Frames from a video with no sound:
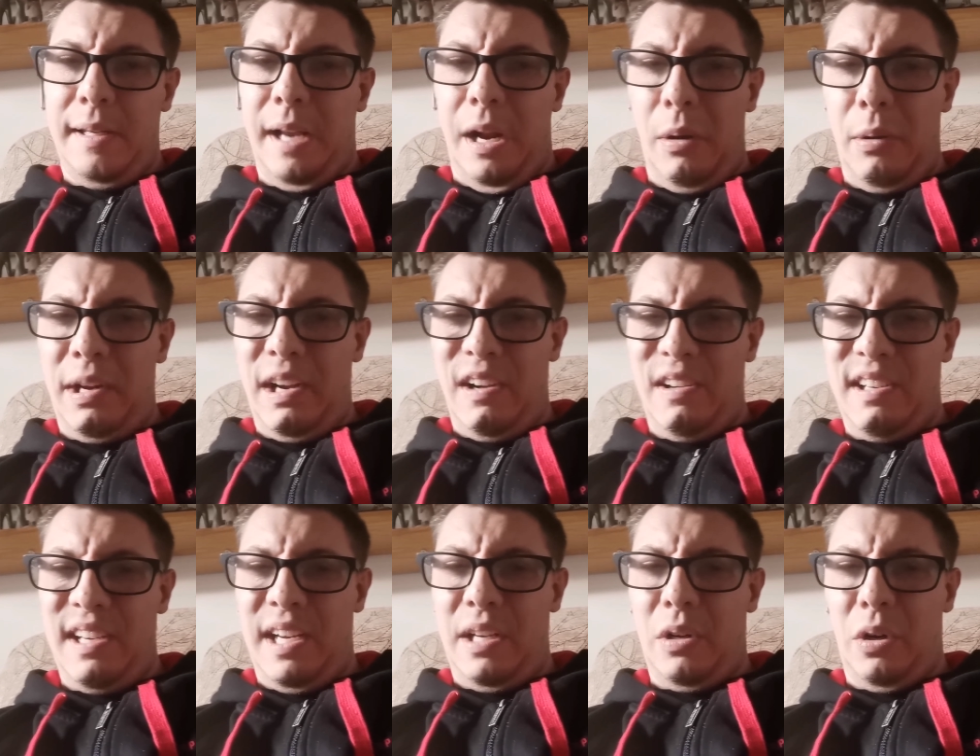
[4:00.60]
don't
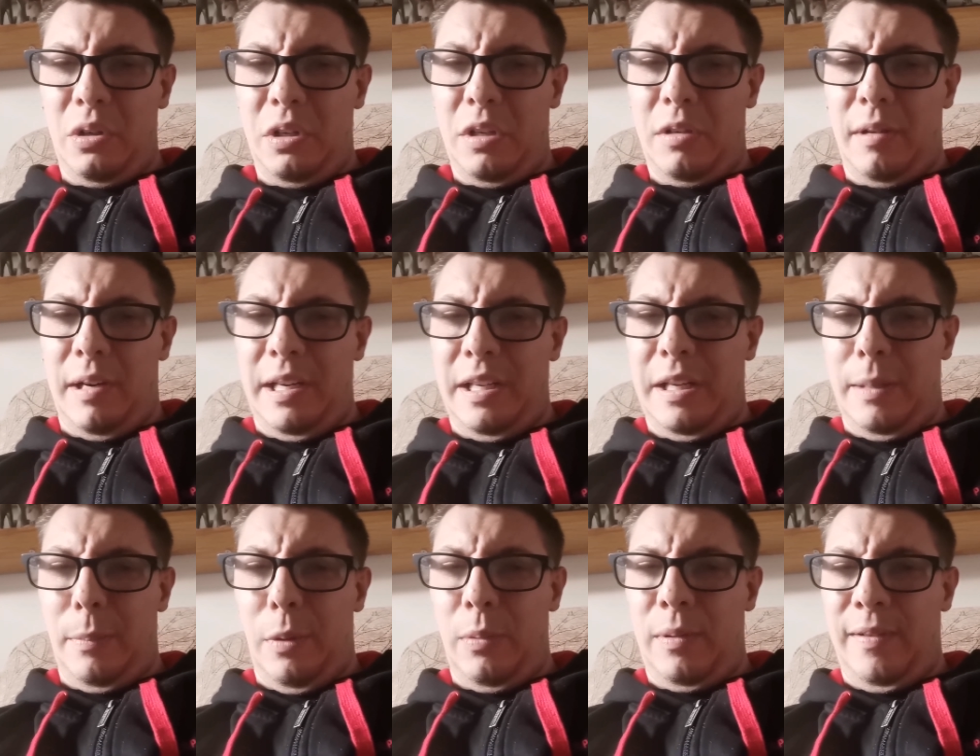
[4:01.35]
go see Doctor
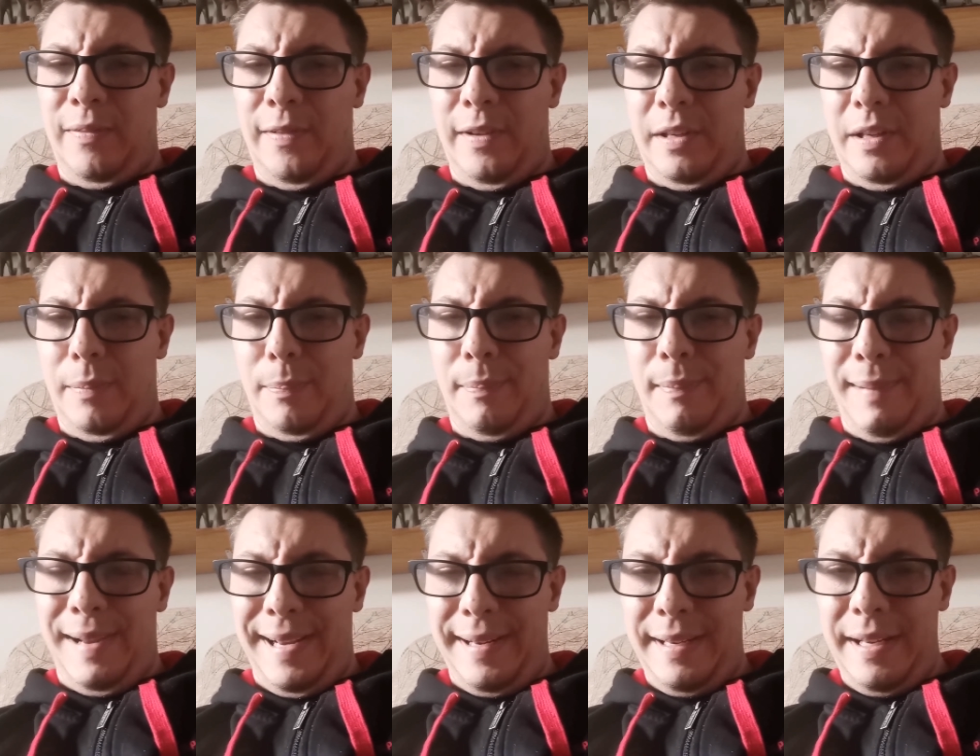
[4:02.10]
Strange: The Multiverse of
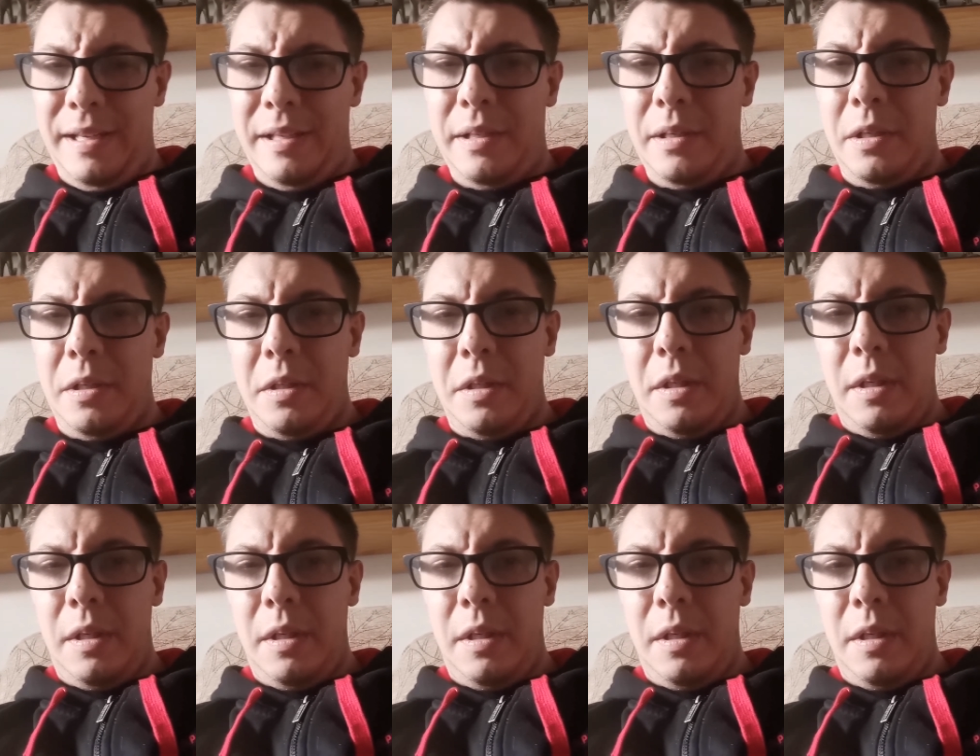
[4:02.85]
Madness.